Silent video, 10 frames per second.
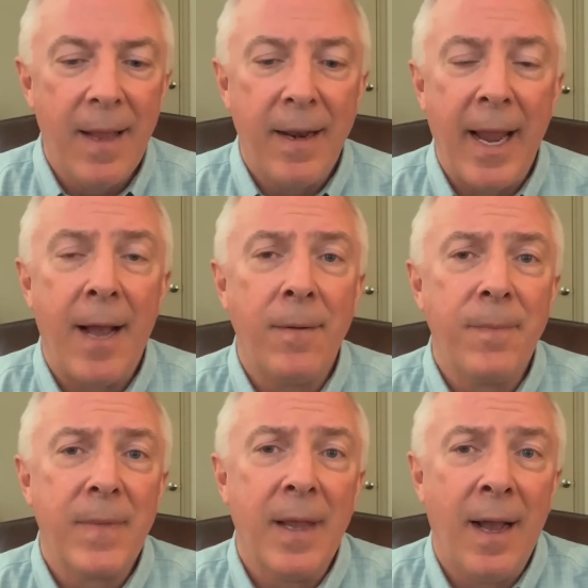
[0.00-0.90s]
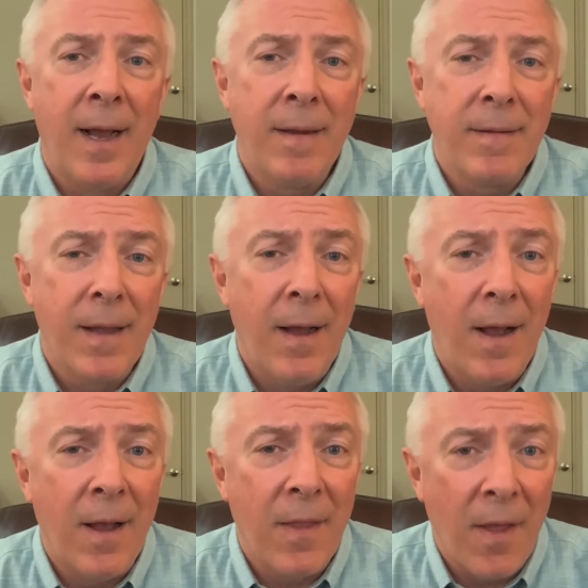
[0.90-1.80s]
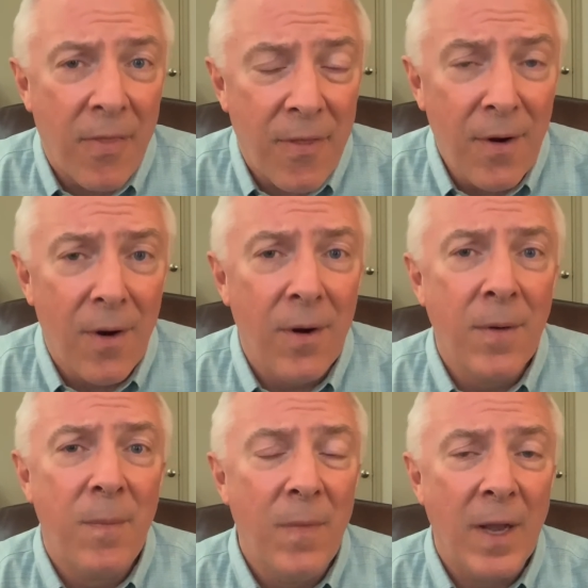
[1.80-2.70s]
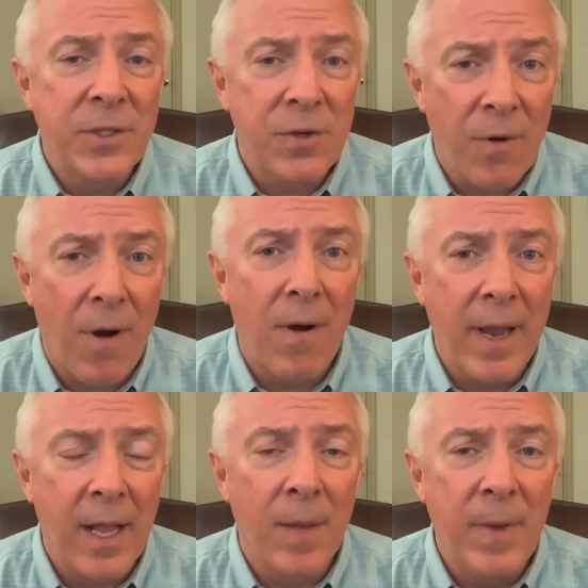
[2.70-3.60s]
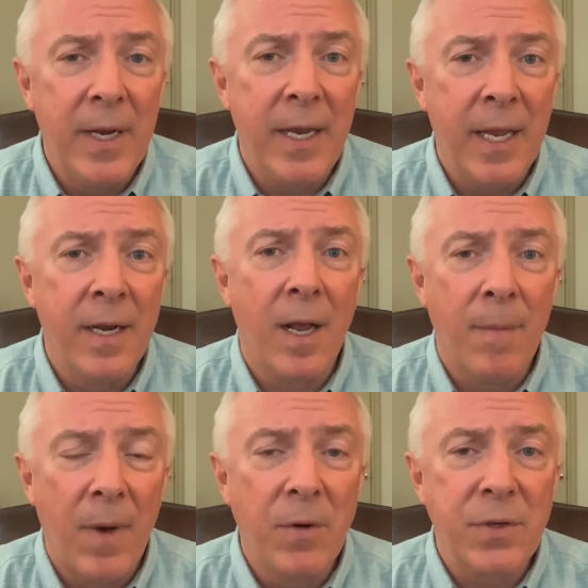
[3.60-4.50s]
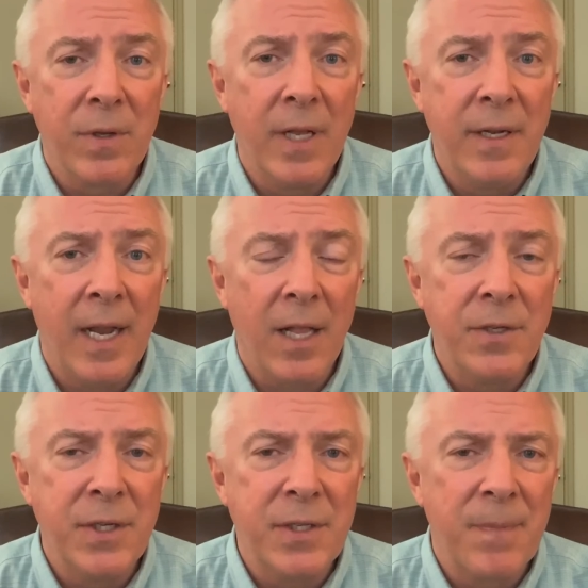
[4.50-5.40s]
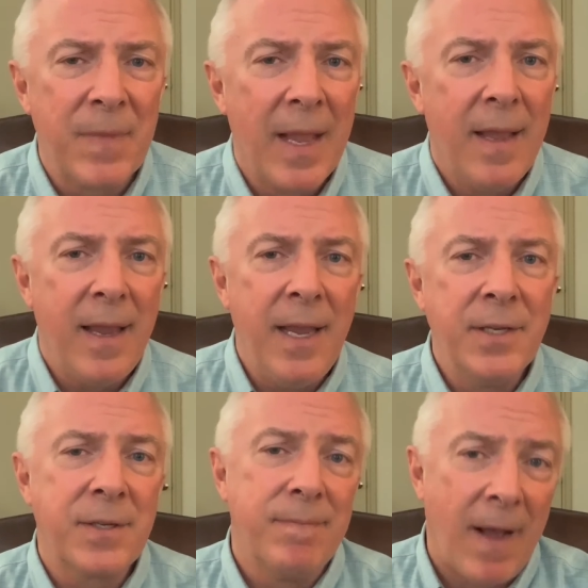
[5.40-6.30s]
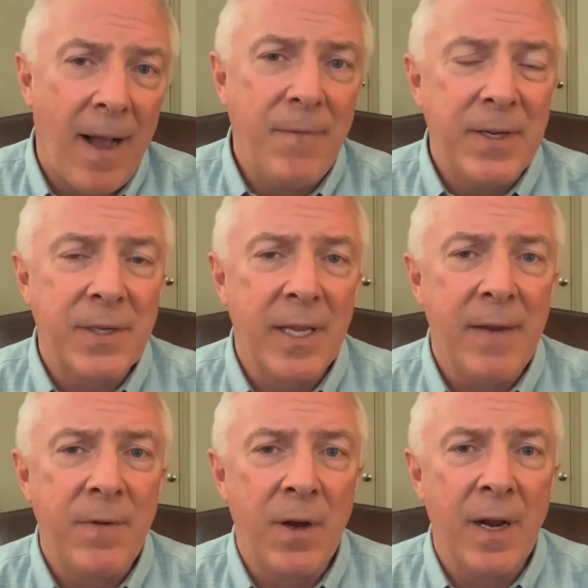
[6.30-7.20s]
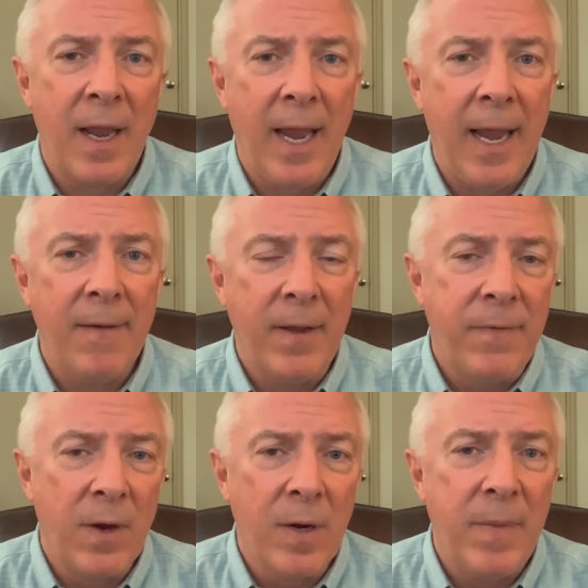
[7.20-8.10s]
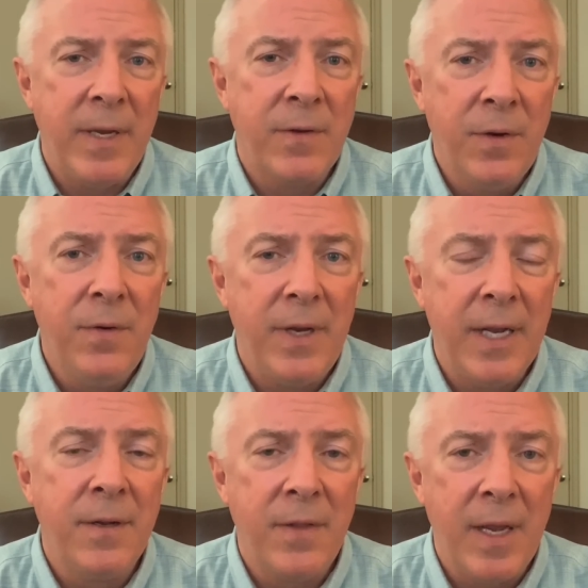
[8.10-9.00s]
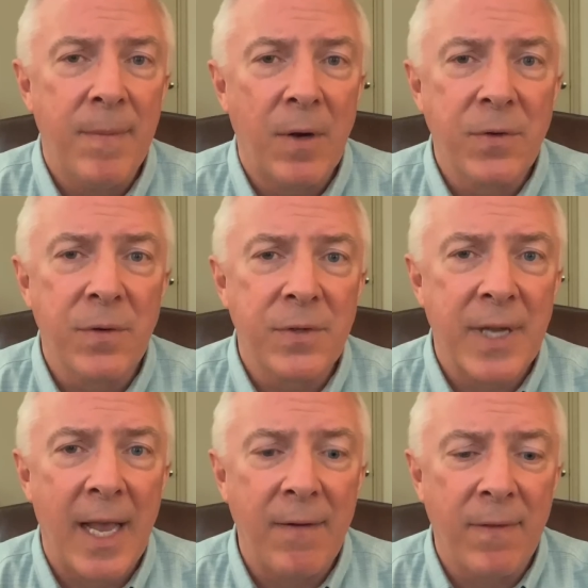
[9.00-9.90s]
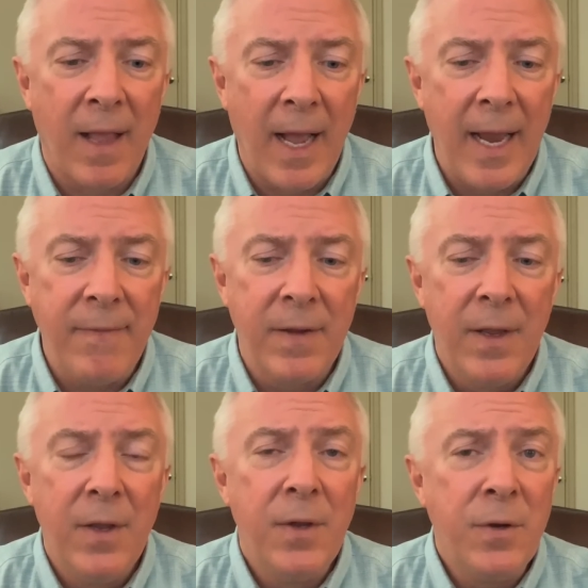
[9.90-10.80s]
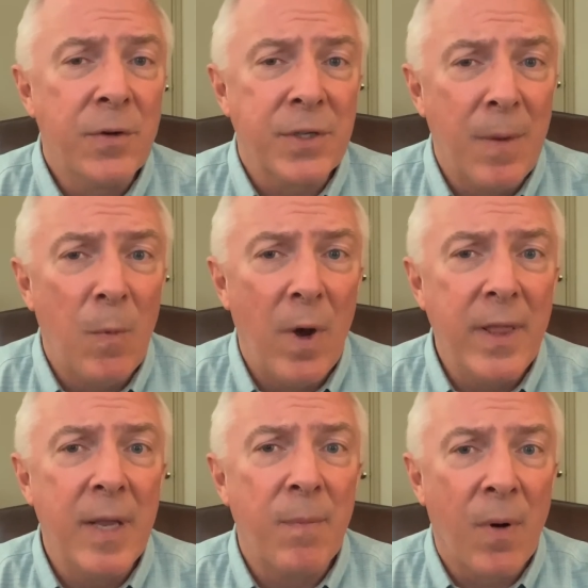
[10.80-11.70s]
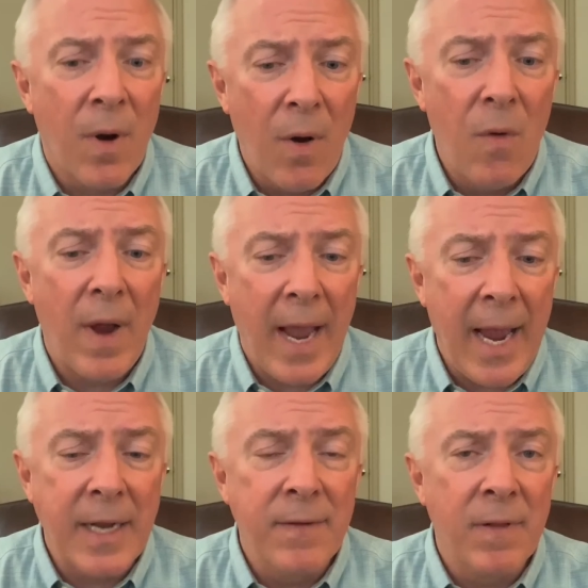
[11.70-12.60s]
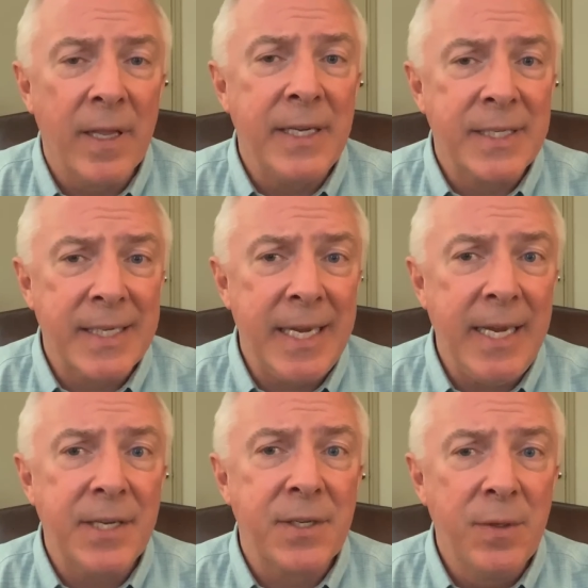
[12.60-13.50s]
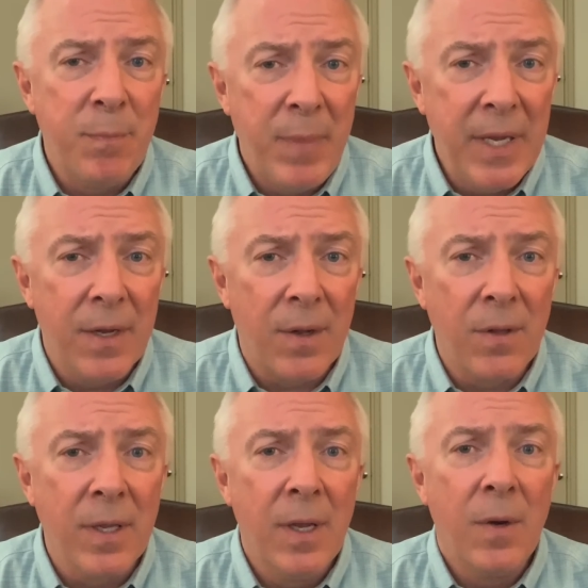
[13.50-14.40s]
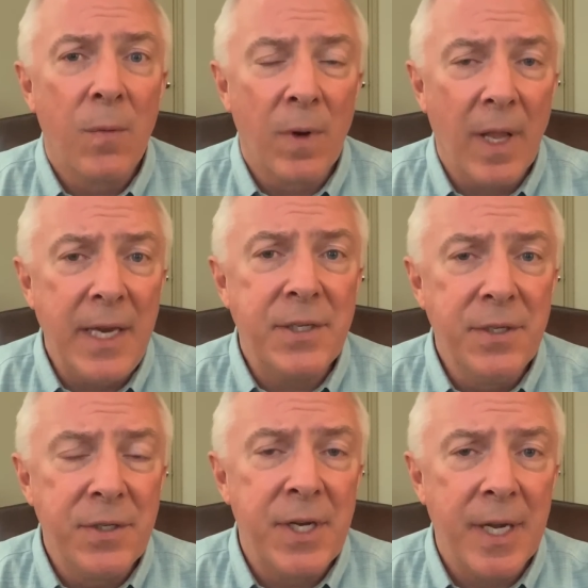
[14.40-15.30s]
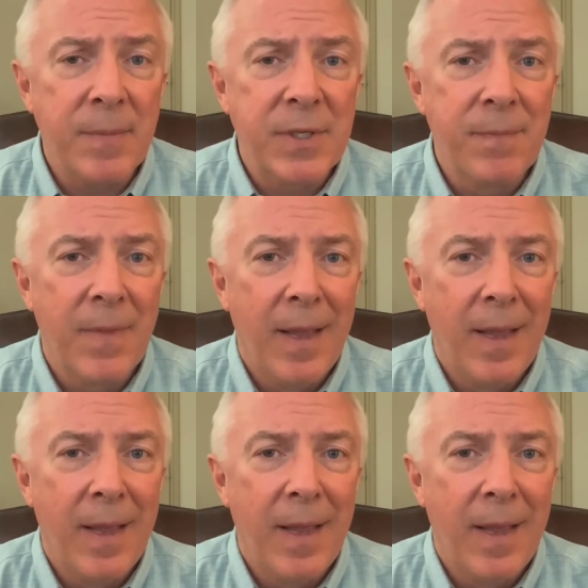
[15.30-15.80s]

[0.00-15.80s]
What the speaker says: Now, a third, strong element in emotional intelligence is obviously if you're going to be tuned into the emotional side of life, you're someone that proactively seeks to build relationships.